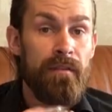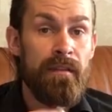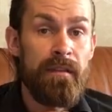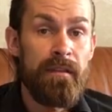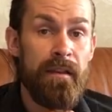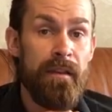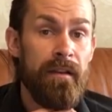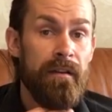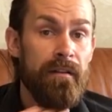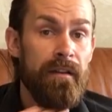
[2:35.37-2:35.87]
This
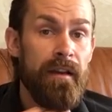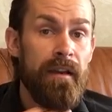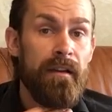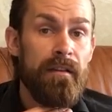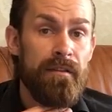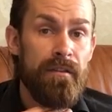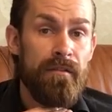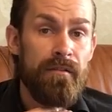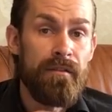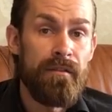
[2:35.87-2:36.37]
area is
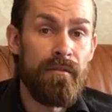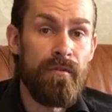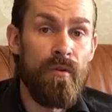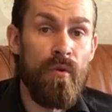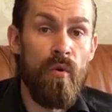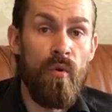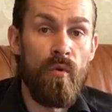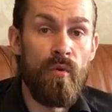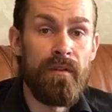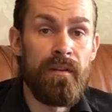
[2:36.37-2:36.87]
also
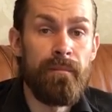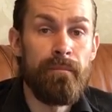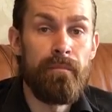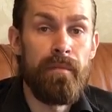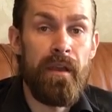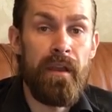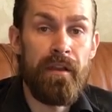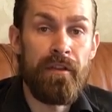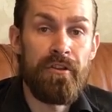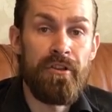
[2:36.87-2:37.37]
called the
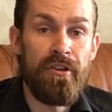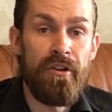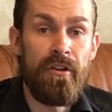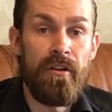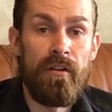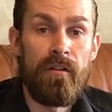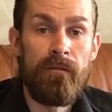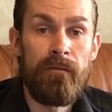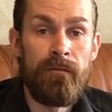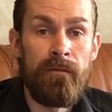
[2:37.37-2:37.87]
beard
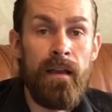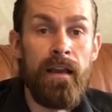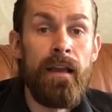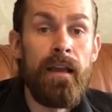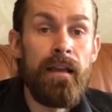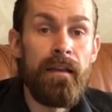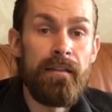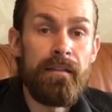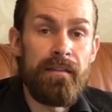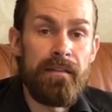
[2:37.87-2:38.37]
shelf.
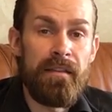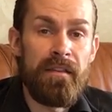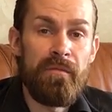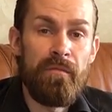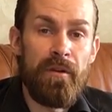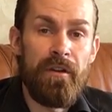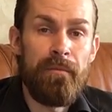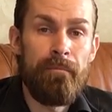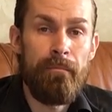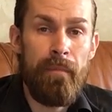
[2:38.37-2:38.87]
This is where the
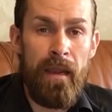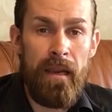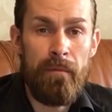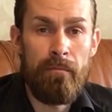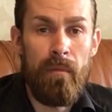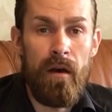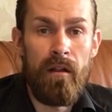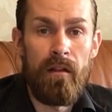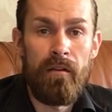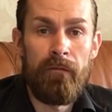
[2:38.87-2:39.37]
main
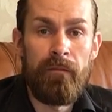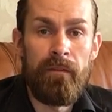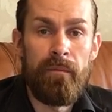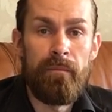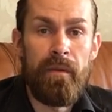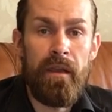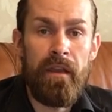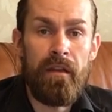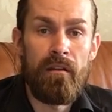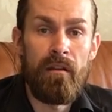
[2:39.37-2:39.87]
bulk of the
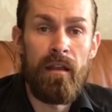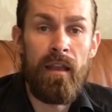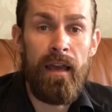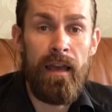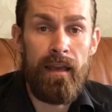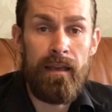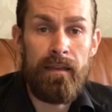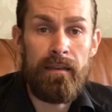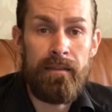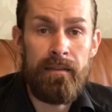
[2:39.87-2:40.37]
beard
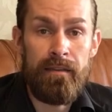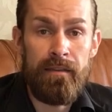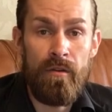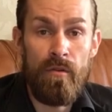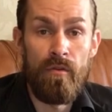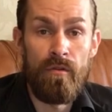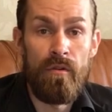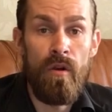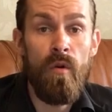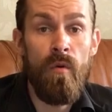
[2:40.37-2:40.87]
lays, so
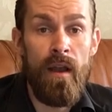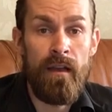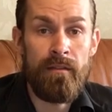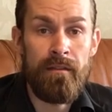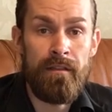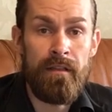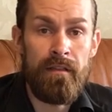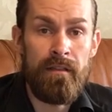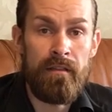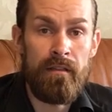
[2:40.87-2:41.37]
go extra
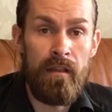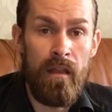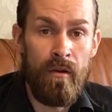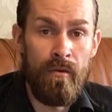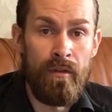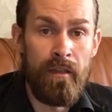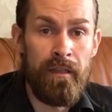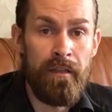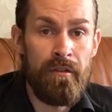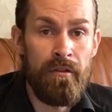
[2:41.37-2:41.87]

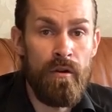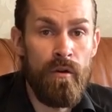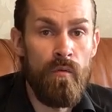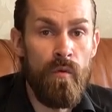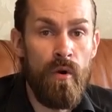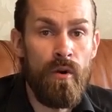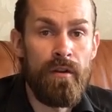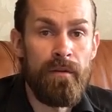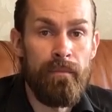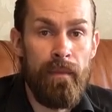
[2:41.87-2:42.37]
slowly to
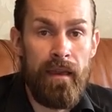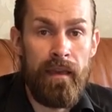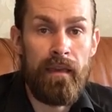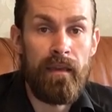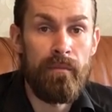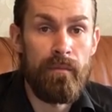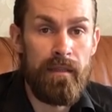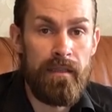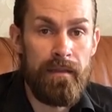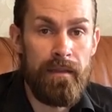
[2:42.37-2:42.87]
avoid making
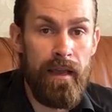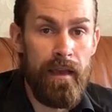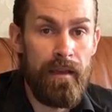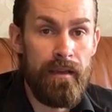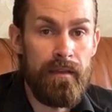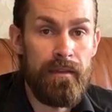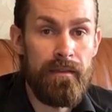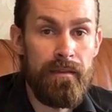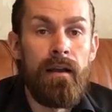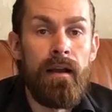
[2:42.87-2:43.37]

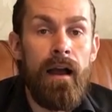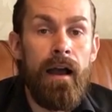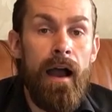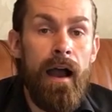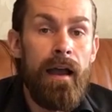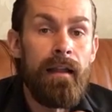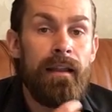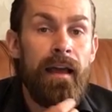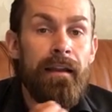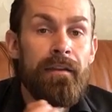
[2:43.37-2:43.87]
mistakes. I
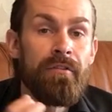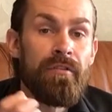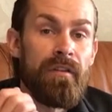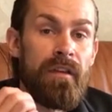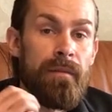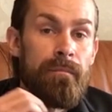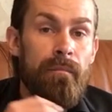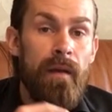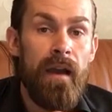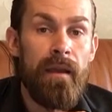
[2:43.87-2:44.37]
like to keep
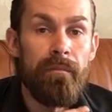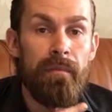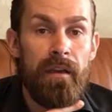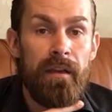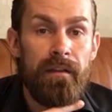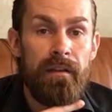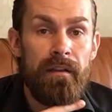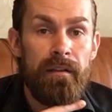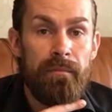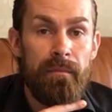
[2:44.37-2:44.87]
my beard
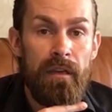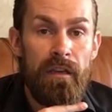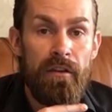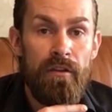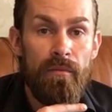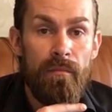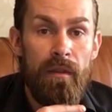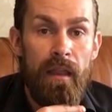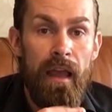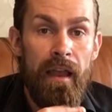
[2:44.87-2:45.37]
at a
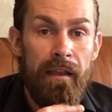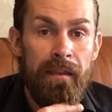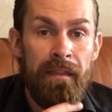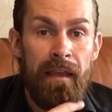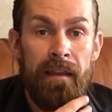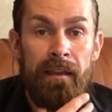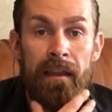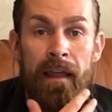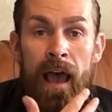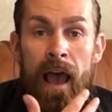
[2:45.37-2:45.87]
medium length and
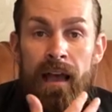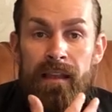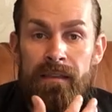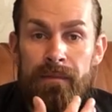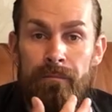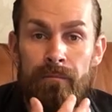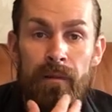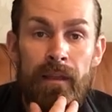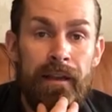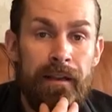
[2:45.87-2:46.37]
it has
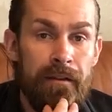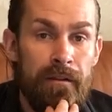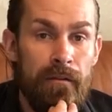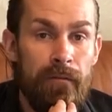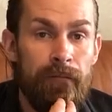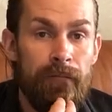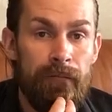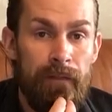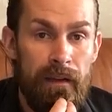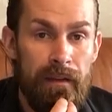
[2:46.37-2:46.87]
plenty of
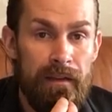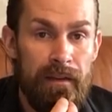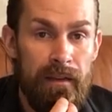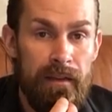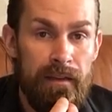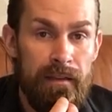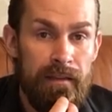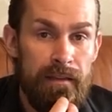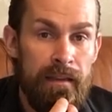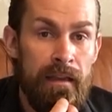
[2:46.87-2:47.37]

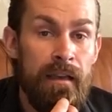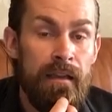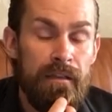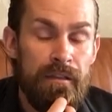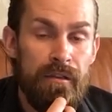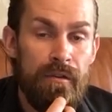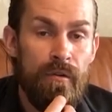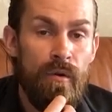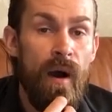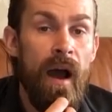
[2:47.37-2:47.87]
thickness,
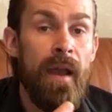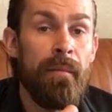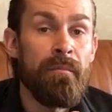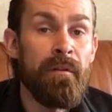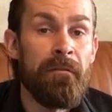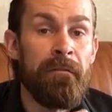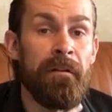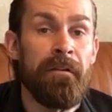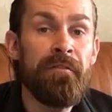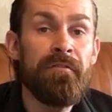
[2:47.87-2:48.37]
so I
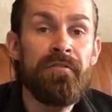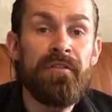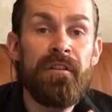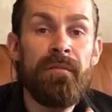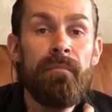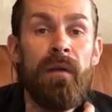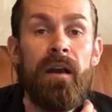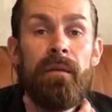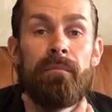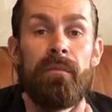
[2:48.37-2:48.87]
prefer to trim
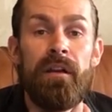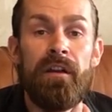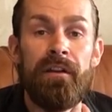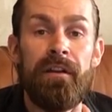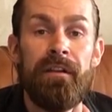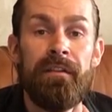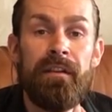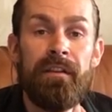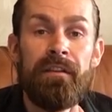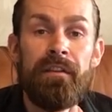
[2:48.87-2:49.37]
my beard
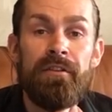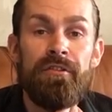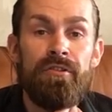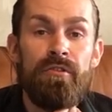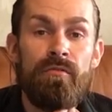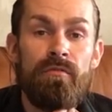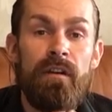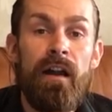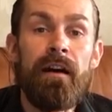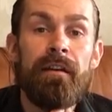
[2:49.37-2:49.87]
under the jaw
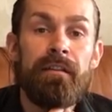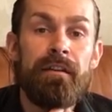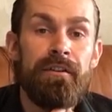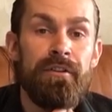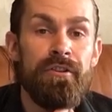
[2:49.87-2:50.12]
rather